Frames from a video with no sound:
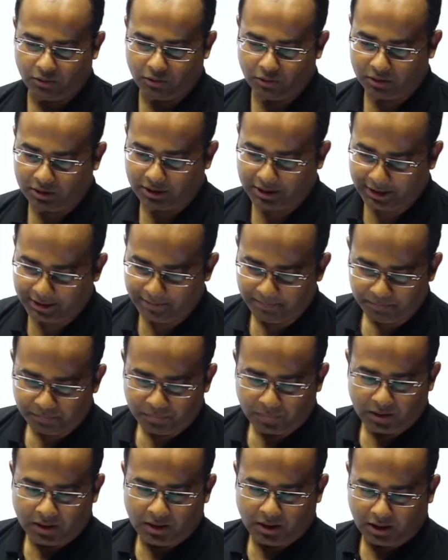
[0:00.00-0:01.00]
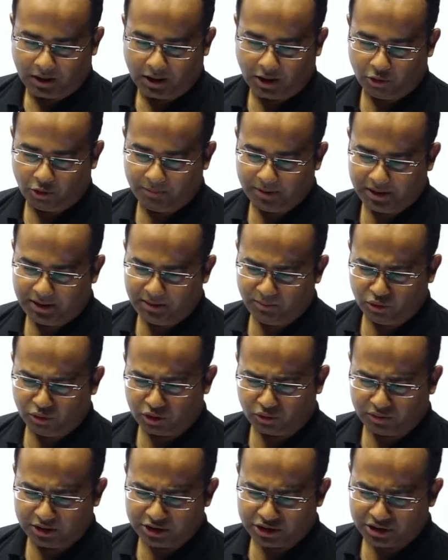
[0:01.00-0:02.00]
okay. How many
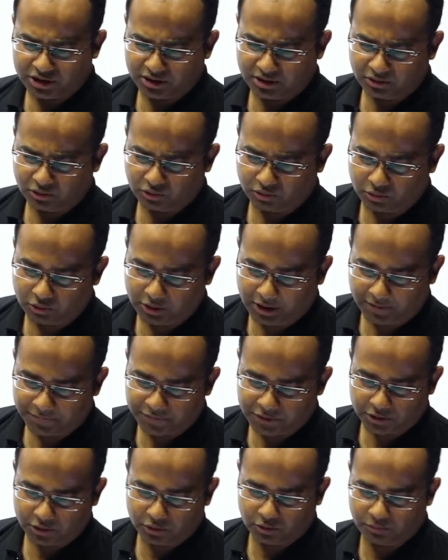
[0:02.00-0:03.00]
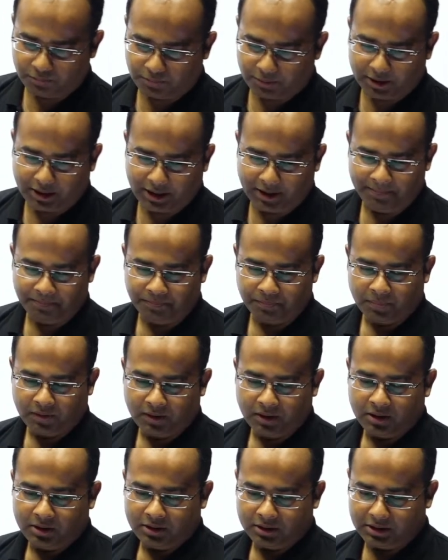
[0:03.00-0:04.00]
more questions? Good afternoon, Priya.
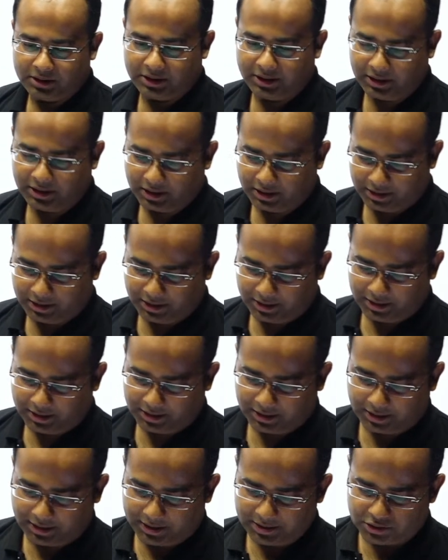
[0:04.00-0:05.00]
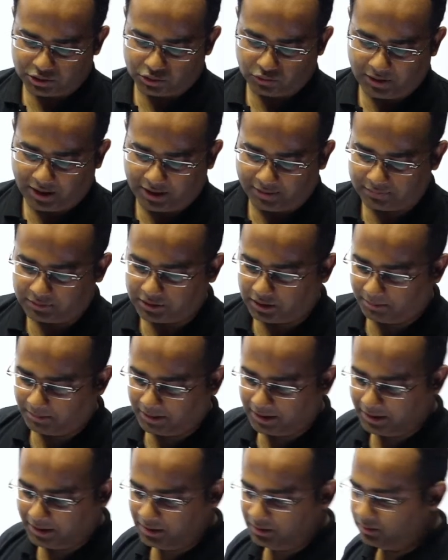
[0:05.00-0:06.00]
Then Haryana guys, you have
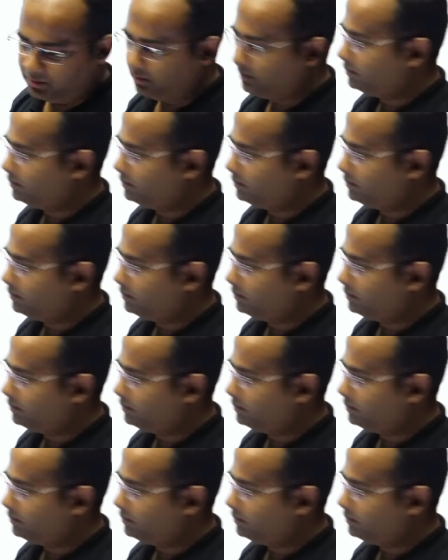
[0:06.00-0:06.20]
Dhamal